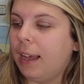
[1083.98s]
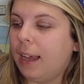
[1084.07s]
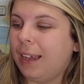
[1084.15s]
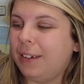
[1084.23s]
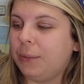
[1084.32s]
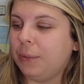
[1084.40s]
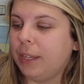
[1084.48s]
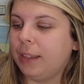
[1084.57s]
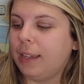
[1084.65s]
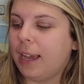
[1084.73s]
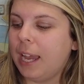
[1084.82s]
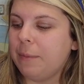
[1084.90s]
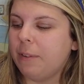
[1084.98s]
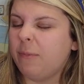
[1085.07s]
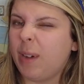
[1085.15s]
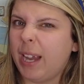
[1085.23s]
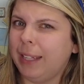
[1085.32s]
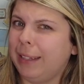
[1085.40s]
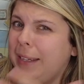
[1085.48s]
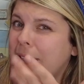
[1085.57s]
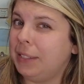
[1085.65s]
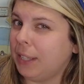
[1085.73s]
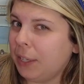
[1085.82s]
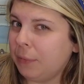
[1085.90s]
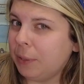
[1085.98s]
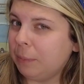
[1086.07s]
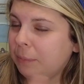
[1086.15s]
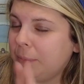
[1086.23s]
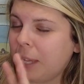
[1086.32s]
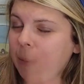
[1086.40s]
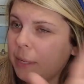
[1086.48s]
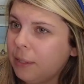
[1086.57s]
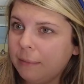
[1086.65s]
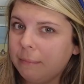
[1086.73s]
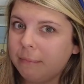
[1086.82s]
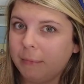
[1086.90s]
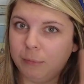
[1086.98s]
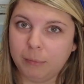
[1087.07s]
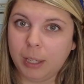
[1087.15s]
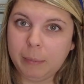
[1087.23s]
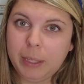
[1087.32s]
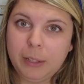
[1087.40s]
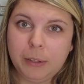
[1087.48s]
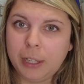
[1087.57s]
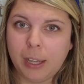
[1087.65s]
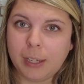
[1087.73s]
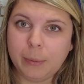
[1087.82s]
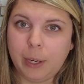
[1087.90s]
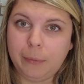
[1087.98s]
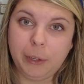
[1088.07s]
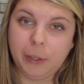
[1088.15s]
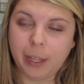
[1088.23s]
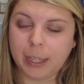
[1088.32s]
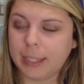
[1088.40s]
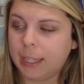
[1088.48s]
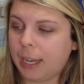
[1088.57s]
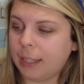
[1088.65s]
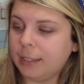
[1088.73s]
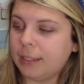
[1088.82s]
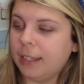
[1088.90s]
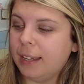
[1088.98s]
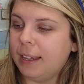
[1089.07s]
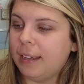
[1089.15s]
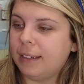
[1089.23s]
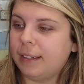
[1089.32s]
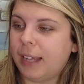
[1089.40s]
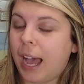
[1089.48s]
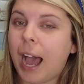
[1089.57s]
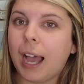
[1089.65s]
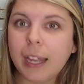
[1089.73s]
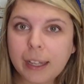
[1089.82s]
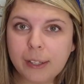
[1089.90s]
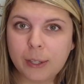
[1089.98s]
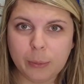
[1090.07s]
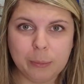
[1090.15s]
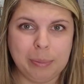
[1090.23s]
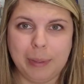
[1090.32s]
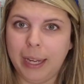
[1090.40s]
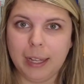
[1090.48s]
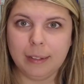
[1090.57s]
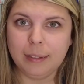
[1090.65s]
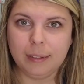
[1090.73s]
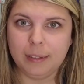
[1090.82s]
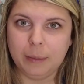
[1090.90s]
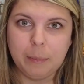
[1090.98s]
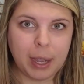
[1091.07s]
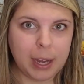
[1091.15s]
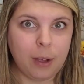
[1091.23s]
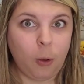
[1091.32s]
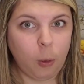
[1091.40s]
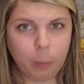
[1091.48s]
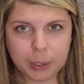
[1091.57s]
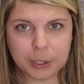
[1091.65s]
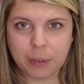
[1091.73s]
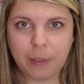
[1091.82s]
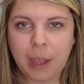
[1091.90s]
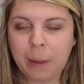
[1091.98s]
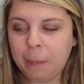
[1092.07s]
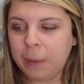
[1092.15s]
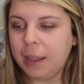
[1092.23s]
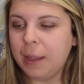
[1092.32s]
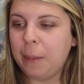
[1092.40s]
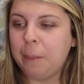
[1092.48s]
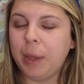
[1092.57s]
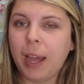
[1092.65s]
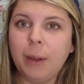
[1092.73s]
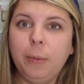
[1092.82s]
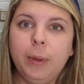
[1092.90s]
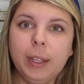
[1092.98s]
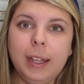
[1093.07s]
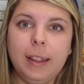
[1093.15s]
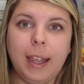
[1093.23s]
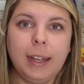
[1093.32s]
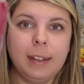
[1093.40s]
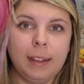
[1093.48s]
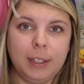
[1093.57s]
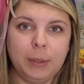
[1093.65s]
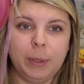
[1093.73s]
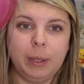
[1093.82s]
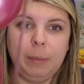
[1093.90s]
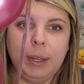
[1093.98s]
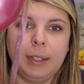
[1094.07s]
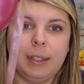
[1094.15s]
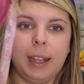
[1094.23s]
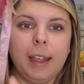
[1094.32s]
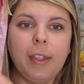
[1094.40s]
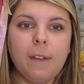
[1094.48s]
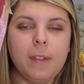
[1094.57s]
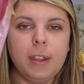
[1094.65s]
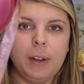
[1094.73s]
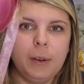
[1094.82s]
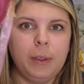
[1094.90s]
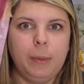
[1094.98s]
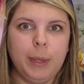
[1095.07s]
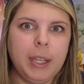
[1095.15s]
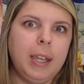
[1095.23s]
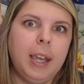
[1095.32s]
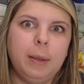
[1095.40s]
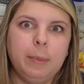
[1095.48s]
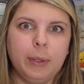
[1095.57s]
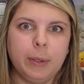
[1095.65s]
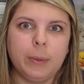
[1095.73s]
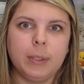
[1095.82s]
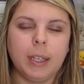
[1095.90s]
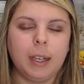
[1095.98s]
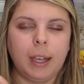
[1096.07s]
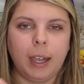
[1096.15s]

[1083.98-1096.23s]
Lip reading: I don't get the hype of buying like a ton of them. I mean you collect whatever you collect, I guess. I don't plan to buy a whole bunch of them, but I really liked this one because like I love, you know, the Mickey head balloons.